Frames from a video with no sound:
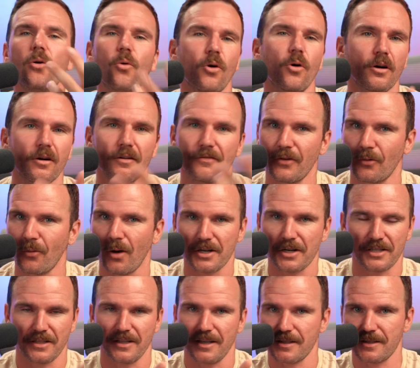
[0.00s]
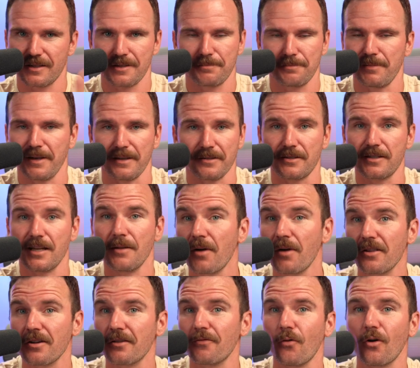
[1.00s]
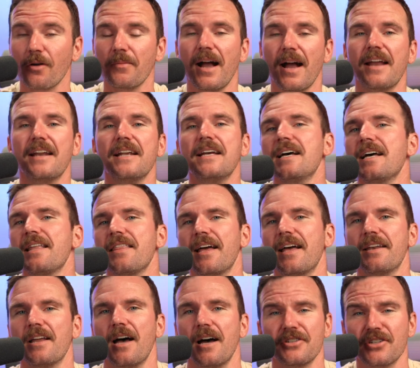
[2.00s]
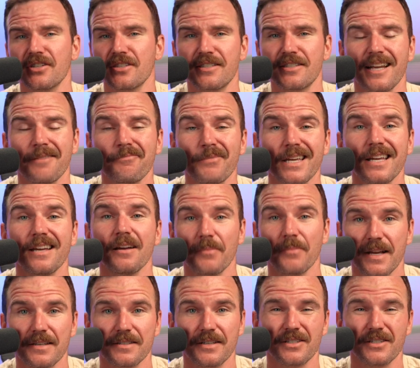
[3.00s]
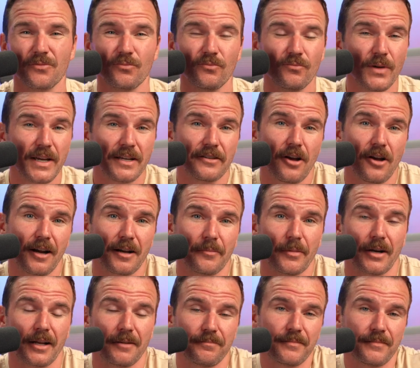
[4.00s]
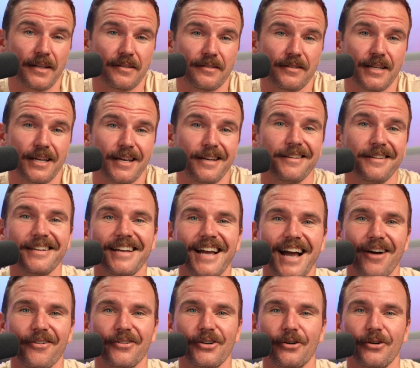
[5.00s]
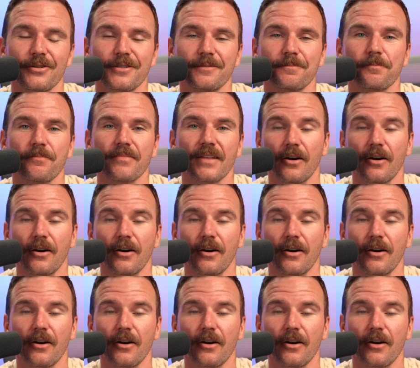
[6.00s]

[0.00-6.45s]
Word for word: Or if you're watching this in some other format, then just send me a message and we can talk about it and see how it goes.